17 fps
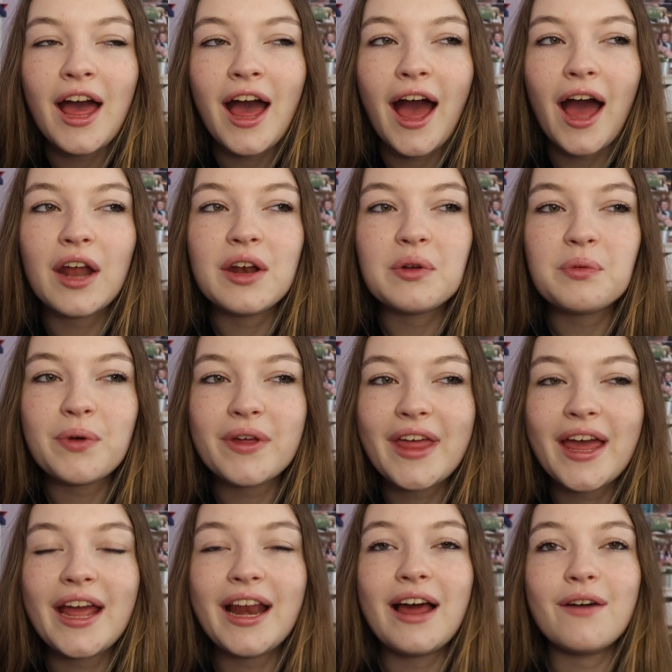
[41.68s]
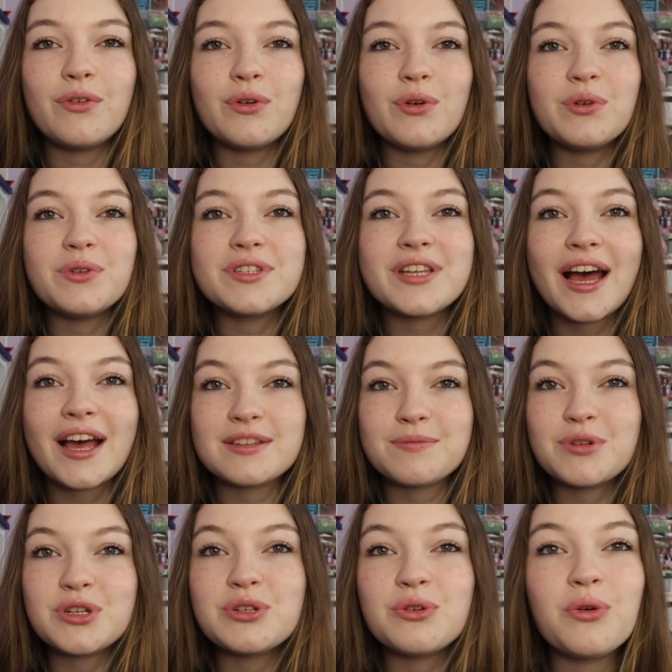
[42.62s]
And with A-levels, as
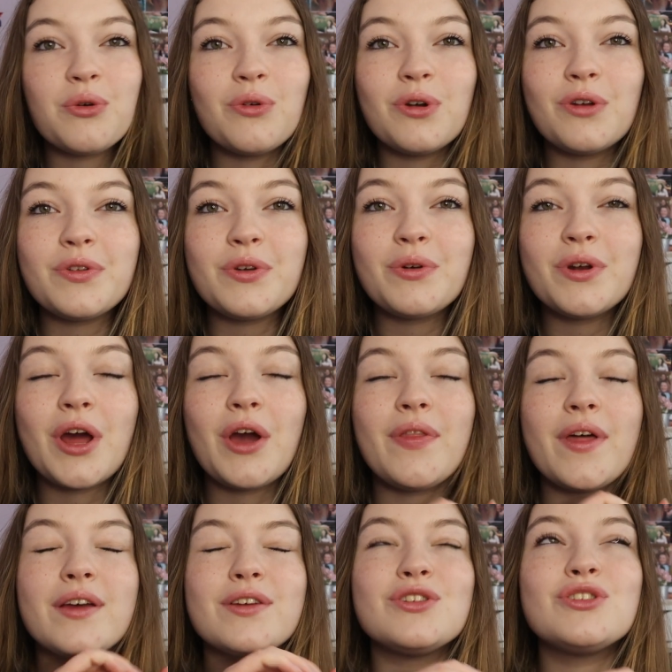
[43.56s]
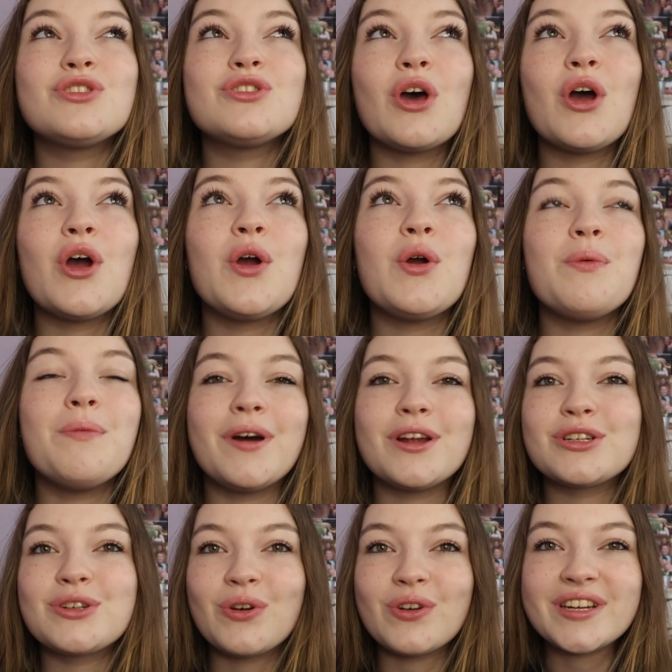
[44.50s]
I'm sure all of you will know, there's so
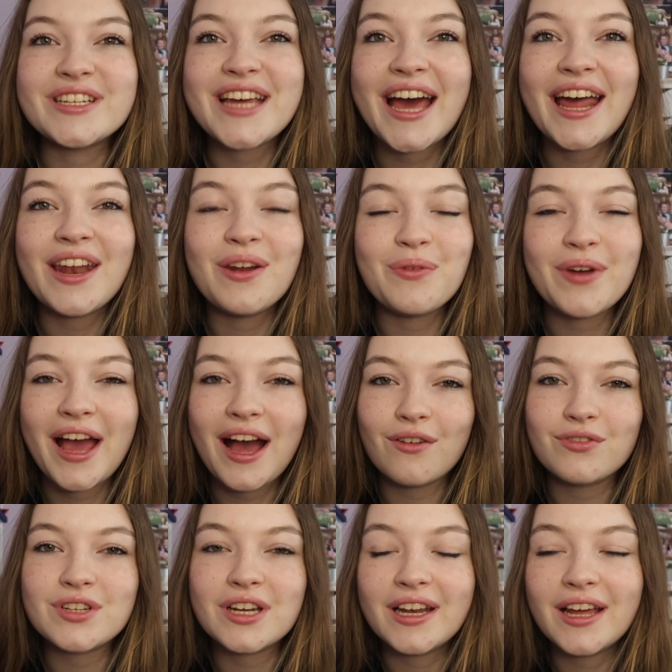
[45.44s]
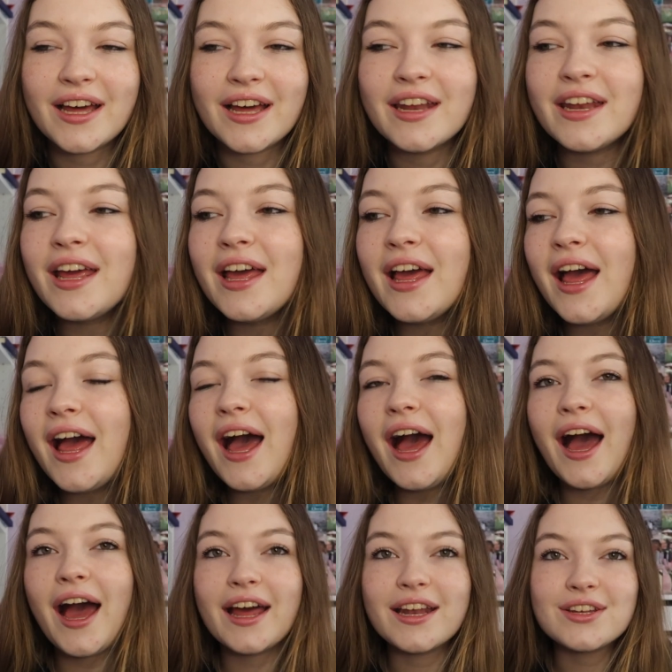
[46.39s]
much content we have to learn.
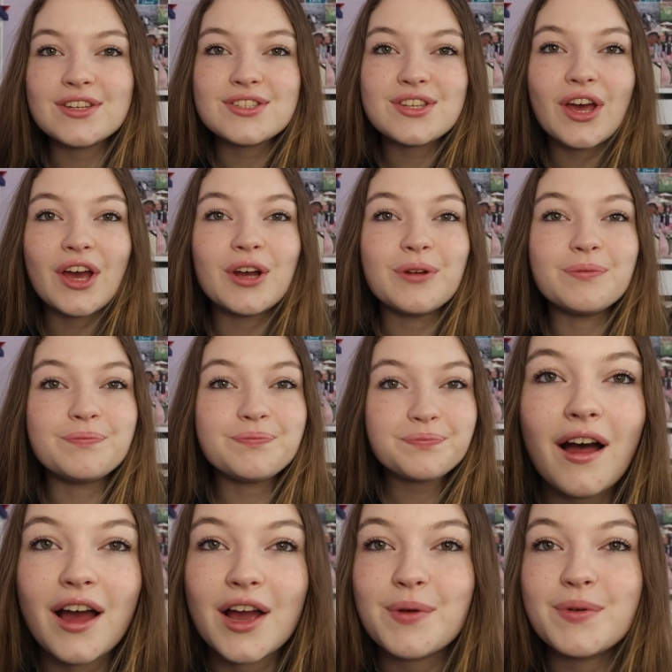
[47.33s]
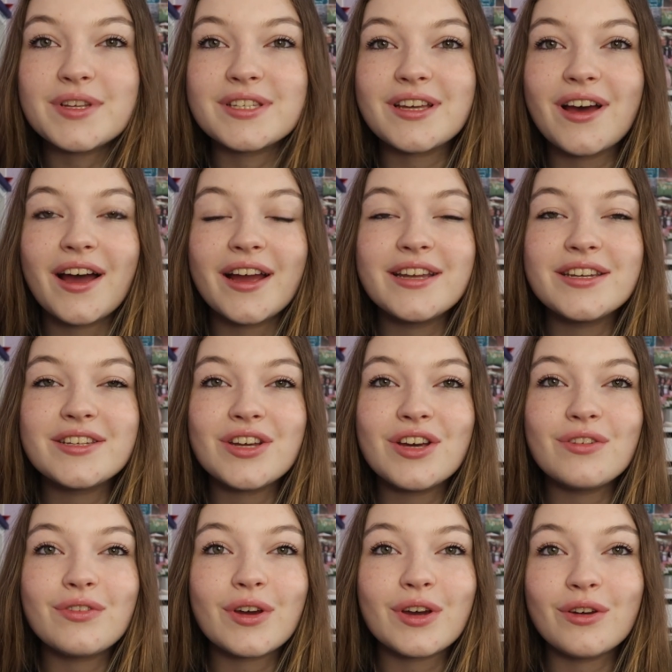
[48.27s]
And so I was kind
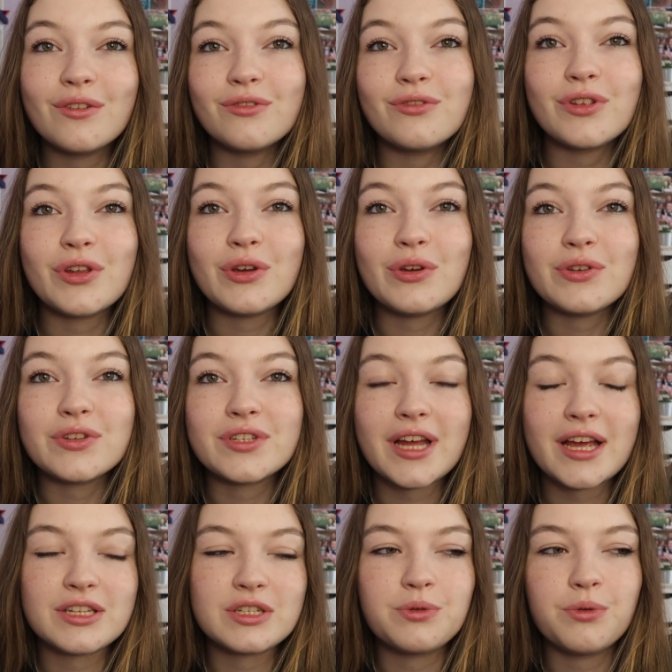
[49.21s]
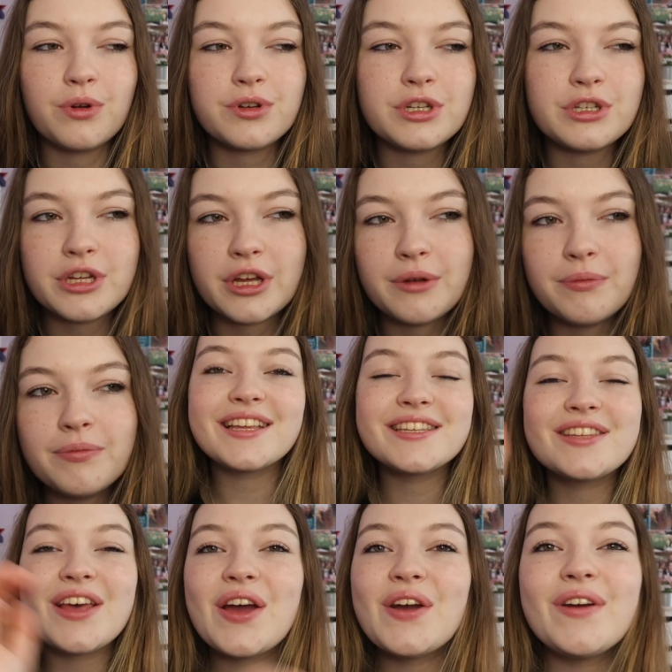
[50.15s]
of confused as to what to do.
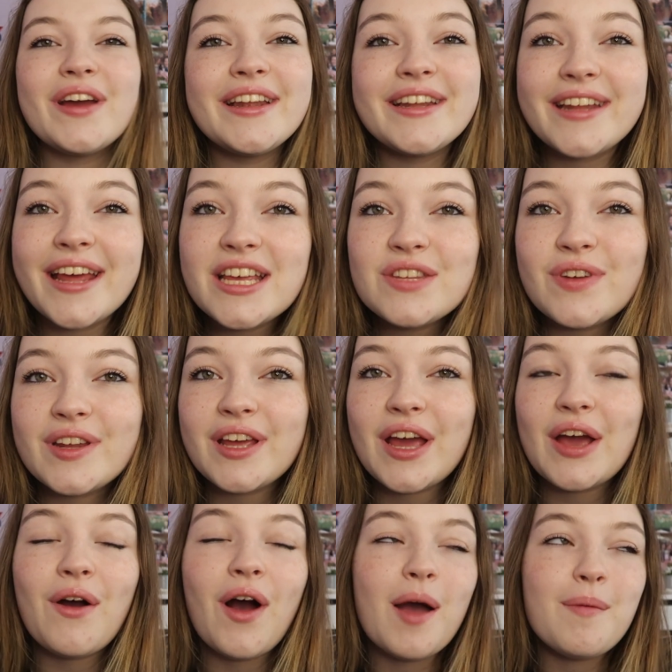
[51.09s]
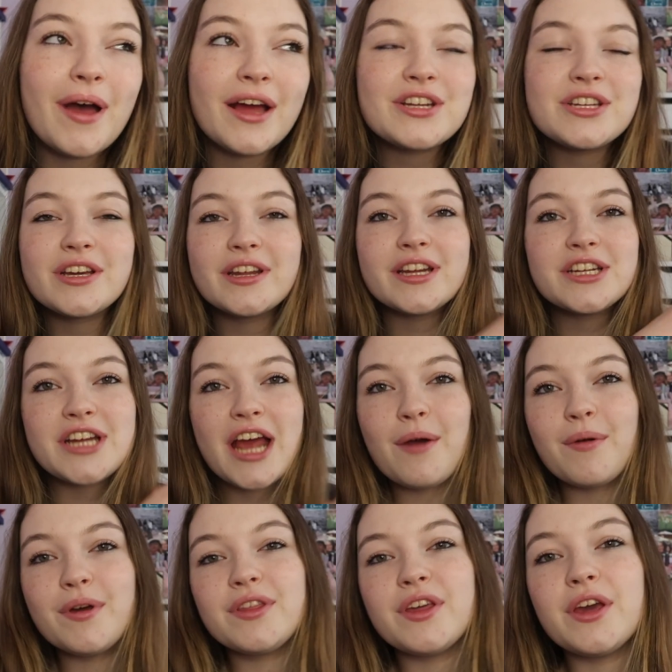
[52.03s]
So in today's video, I'm actually going to
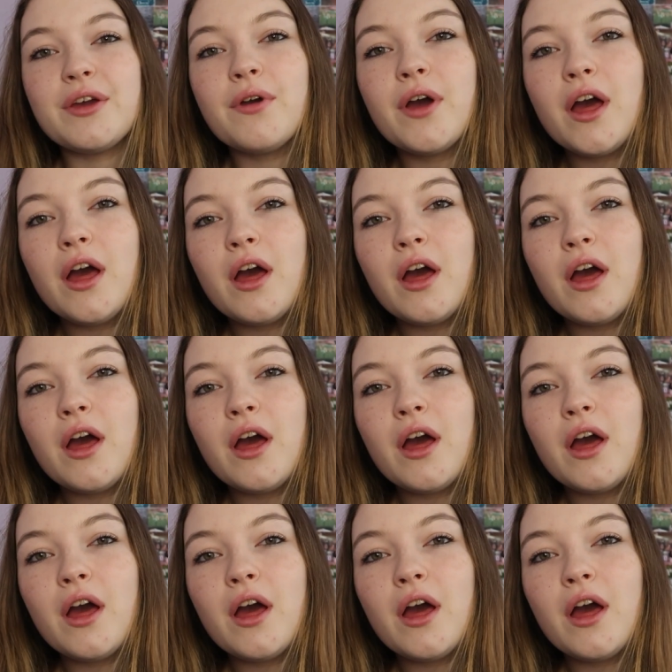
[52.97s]
share with you